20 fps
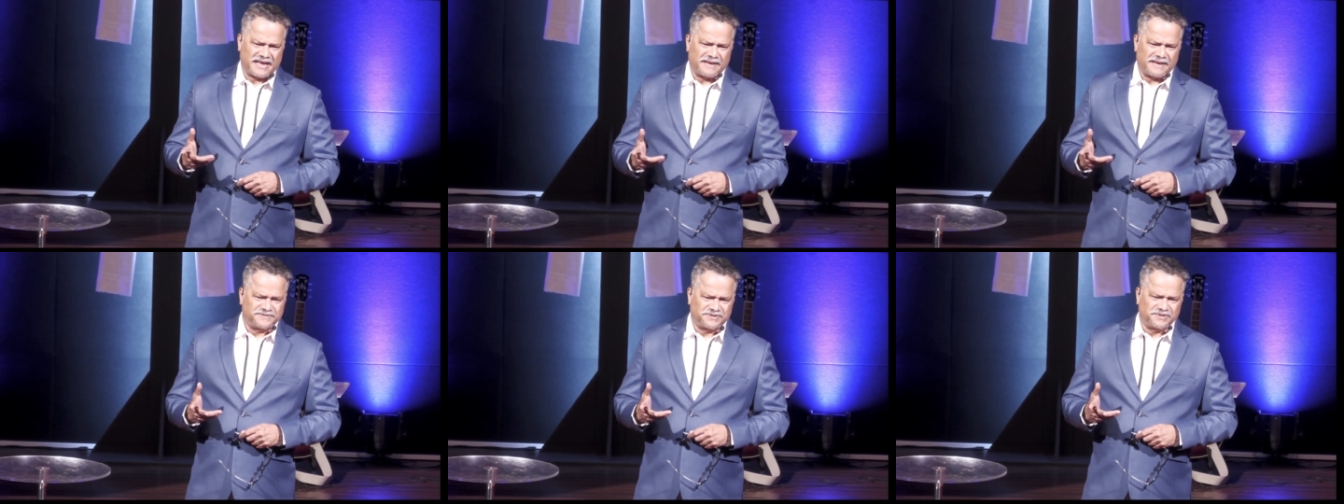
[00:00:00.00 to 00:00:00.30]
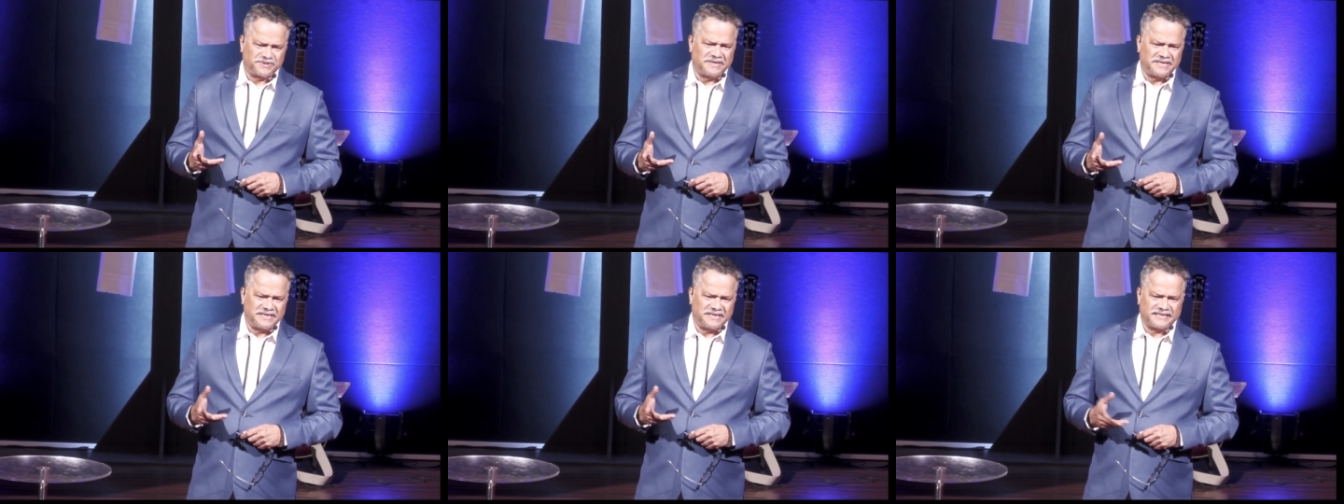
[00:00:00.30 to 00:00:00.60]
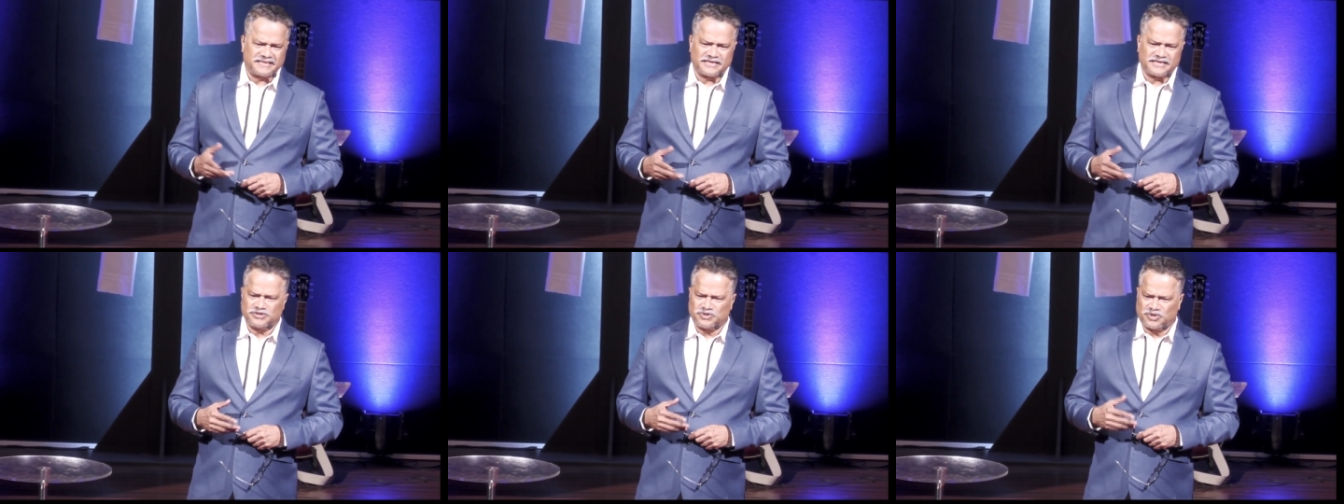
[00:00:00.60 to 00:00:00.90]
absolutely
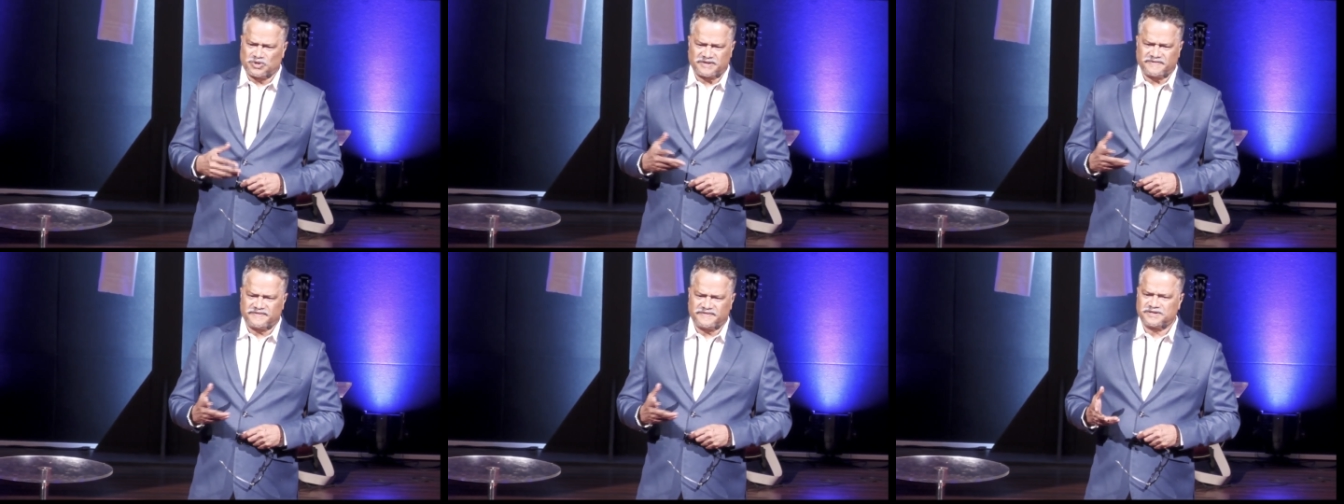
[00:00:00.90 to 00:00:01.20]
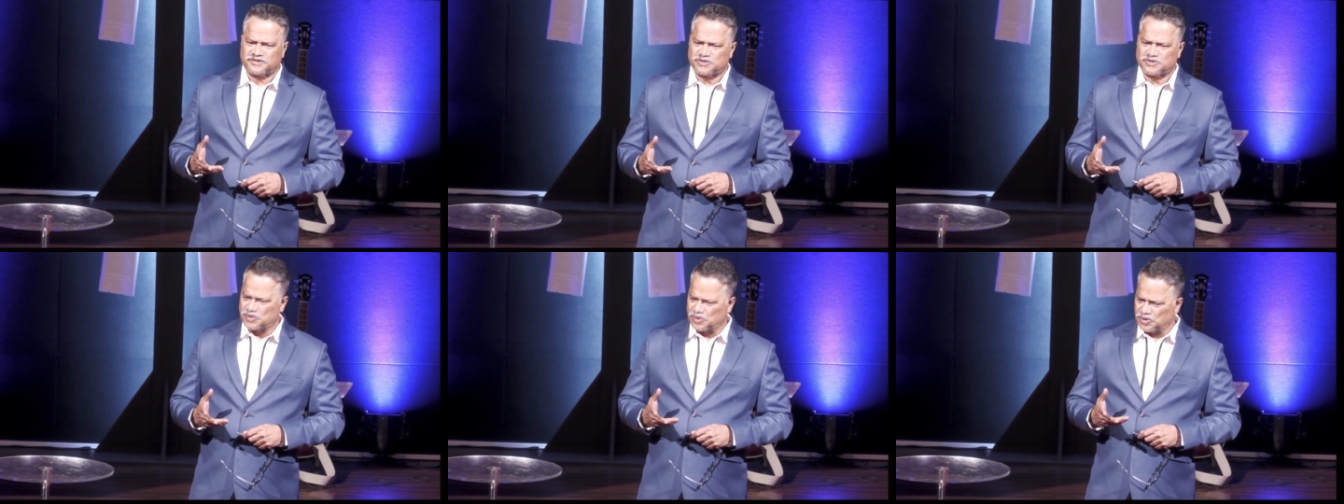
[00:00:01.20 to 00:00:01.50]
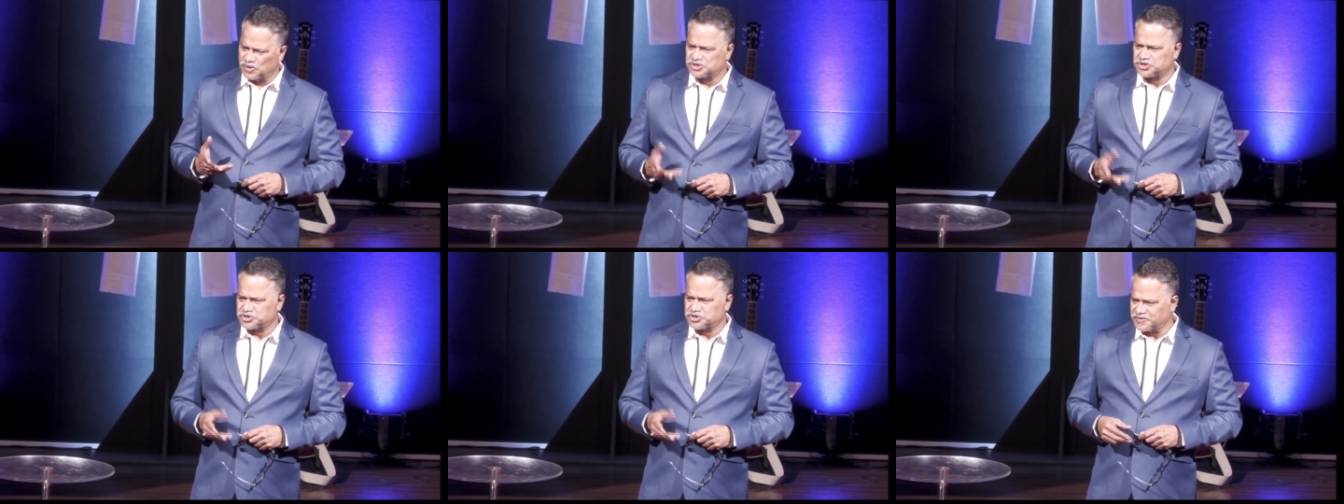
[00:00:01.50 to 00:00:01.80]
nothing, not even
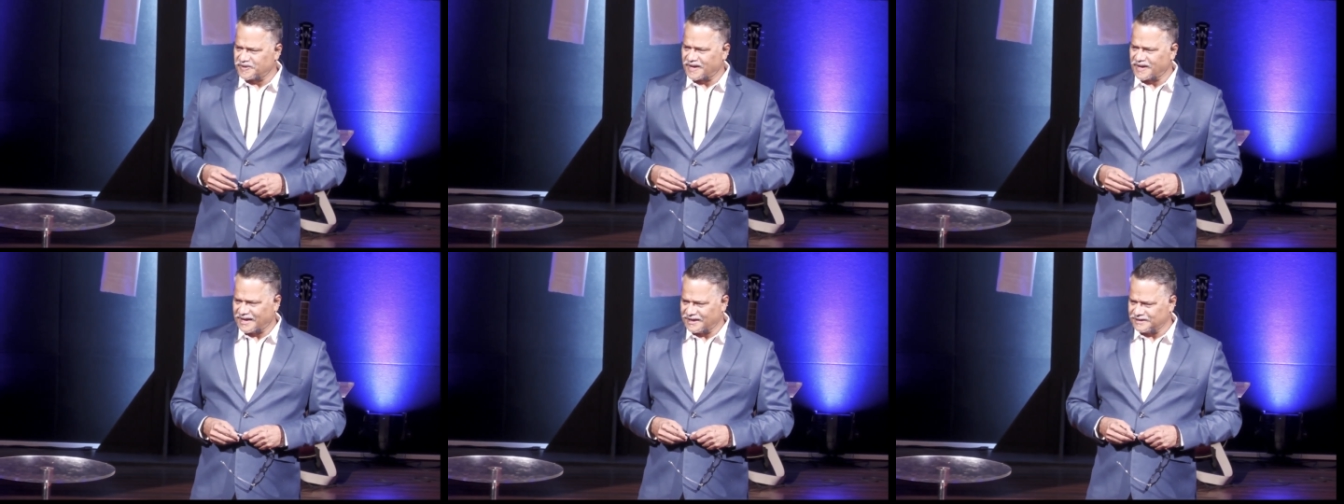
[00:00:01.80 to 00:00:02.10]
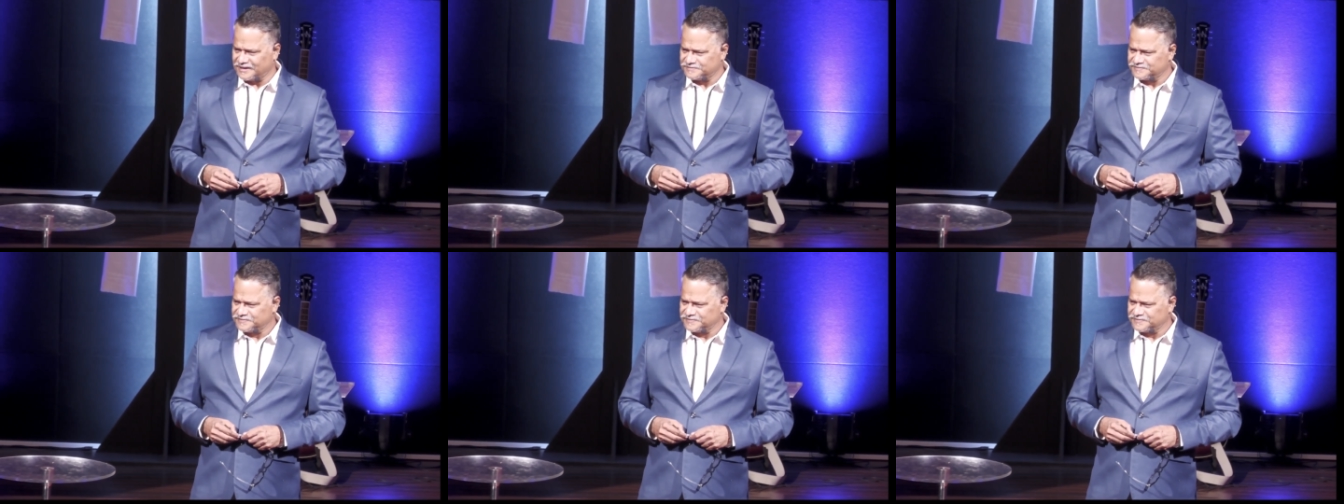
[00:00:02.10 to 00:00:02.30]
clothes to wear.